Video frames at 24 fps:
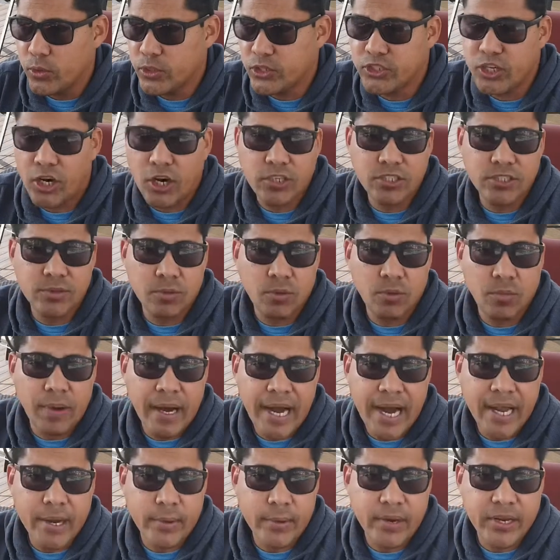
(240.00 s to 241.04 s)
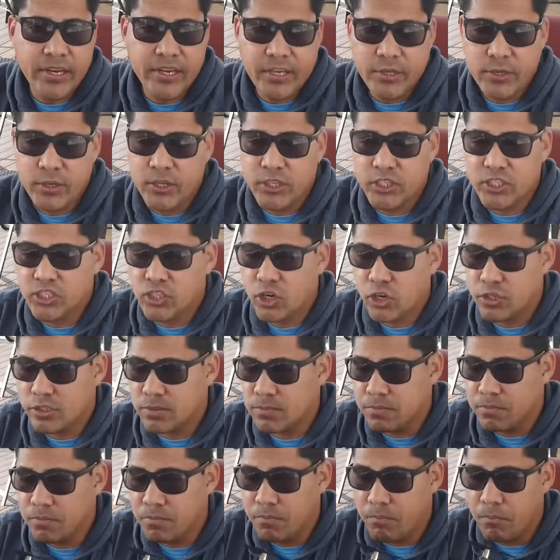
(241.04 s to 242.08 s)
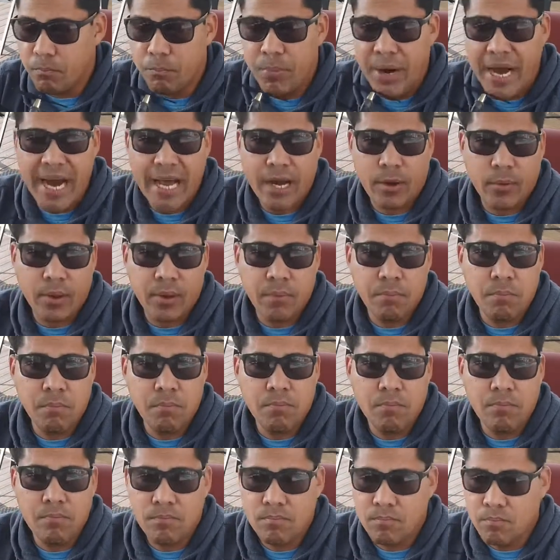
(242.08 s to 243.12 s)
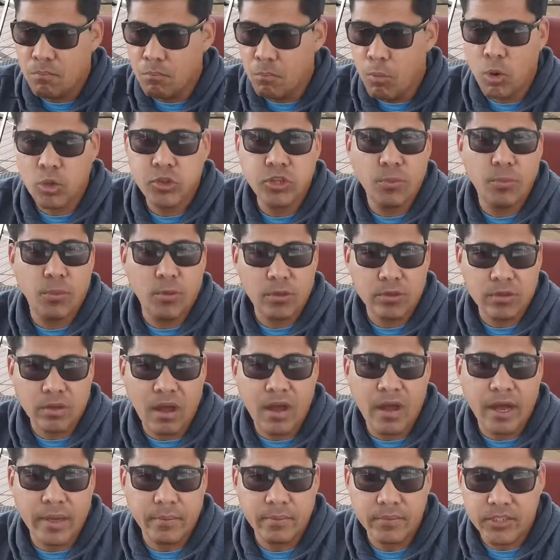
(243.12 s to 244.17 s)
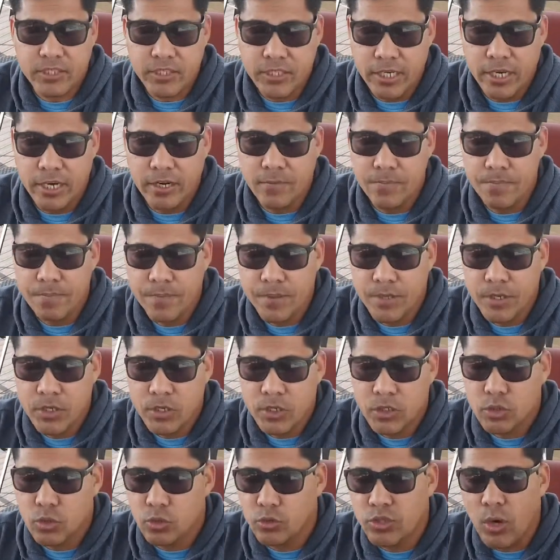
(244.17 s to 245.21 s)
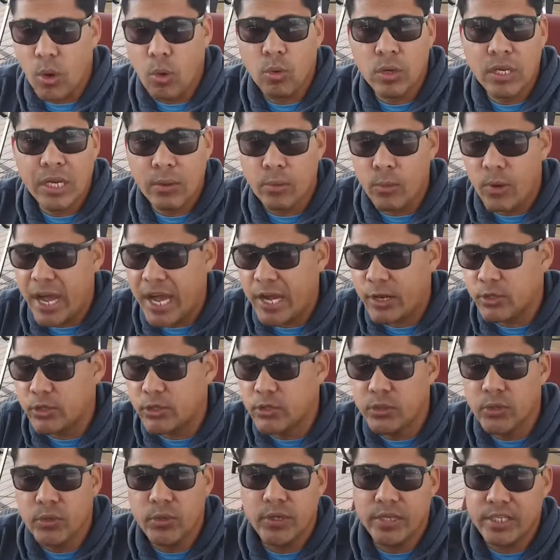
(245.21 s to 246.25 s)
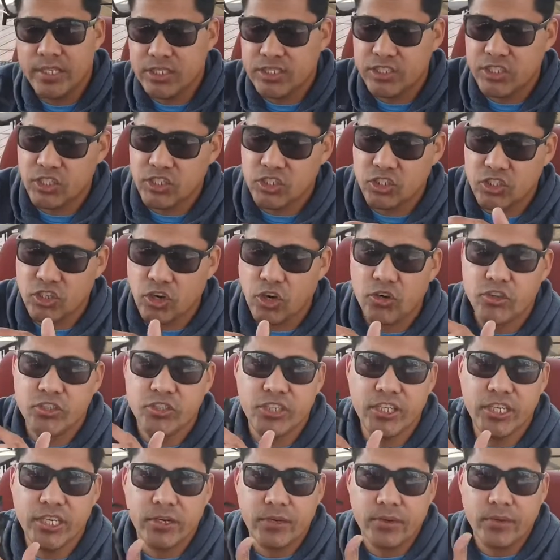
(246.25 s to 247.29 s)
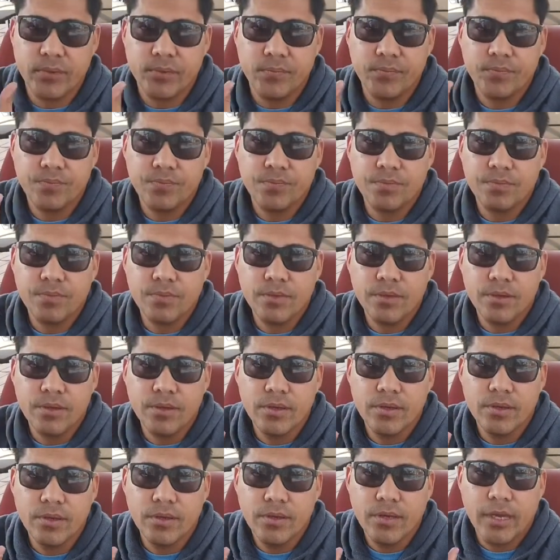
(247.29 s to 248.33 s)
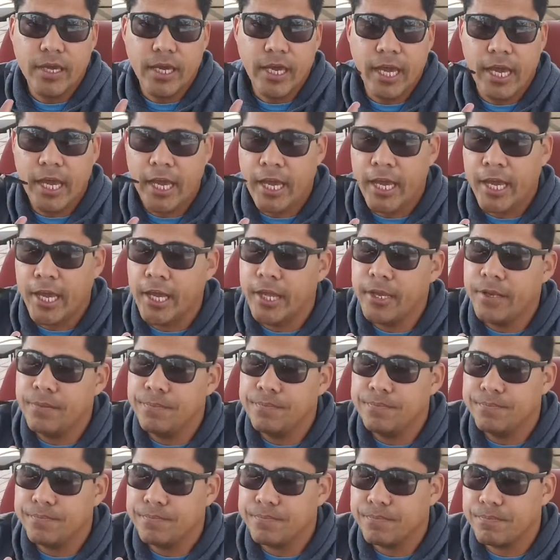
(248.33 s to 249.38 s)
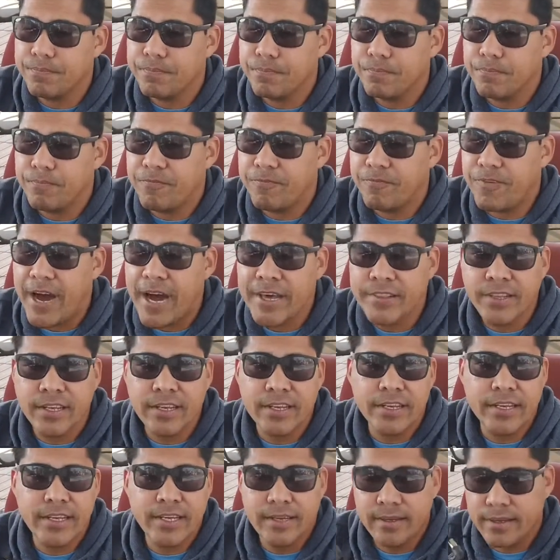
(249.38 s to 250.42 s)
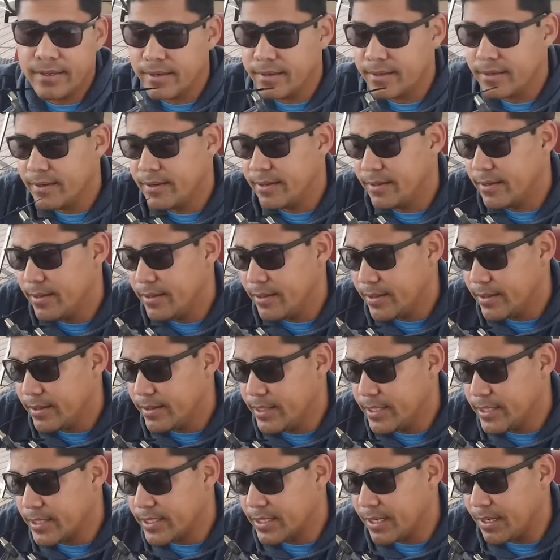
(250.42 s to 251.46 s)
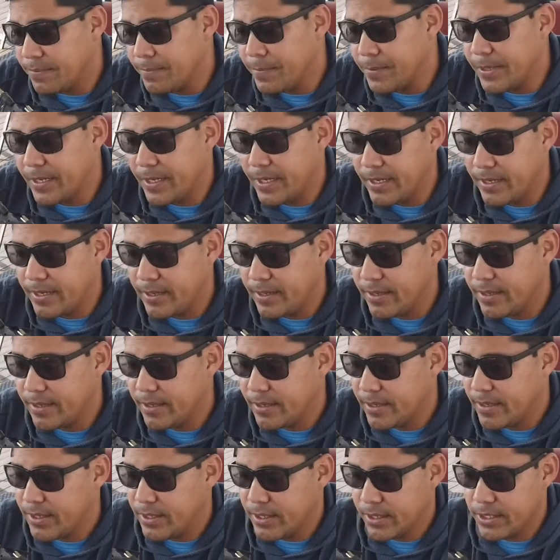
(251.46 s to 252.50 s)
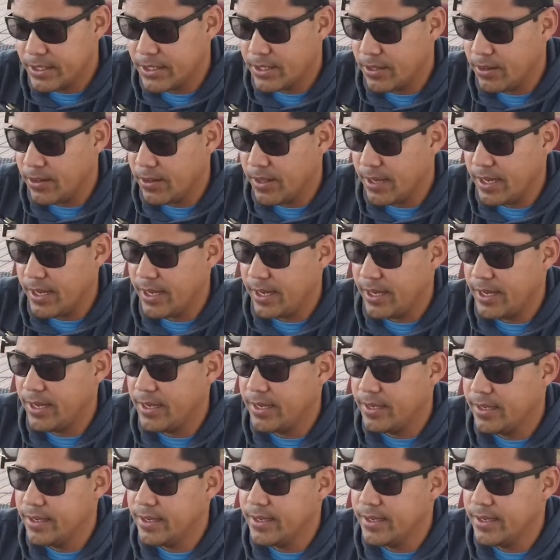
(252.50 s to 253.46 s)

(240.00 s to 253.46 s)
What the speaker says: rechargeable battery that you can charge battery multiple times. So the only way I could do it is just charge here. And finally, this company is called